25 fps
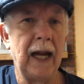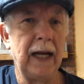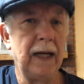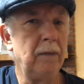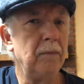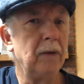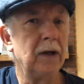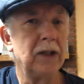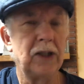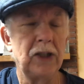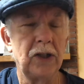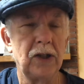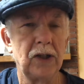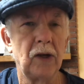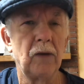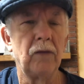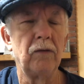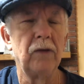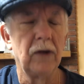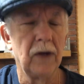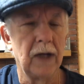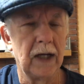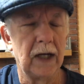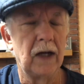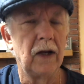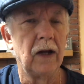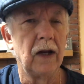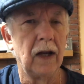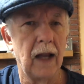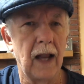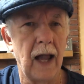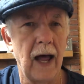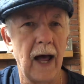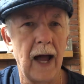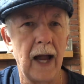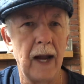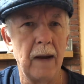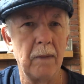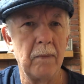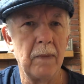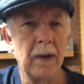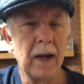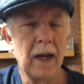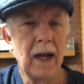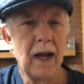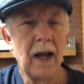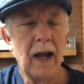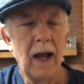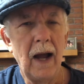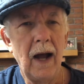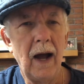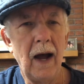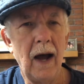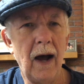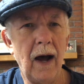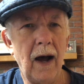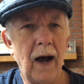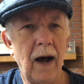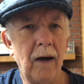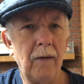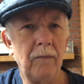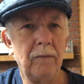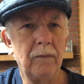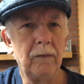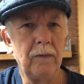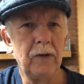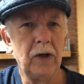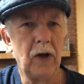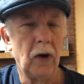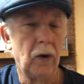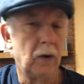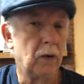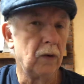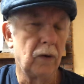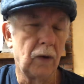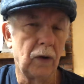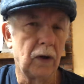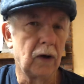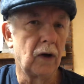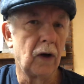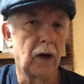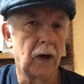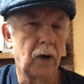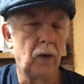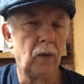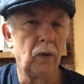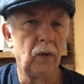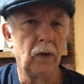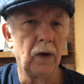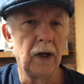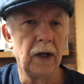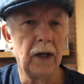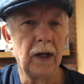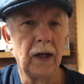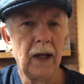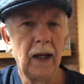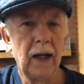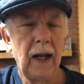He must use a really good lime note or a chord.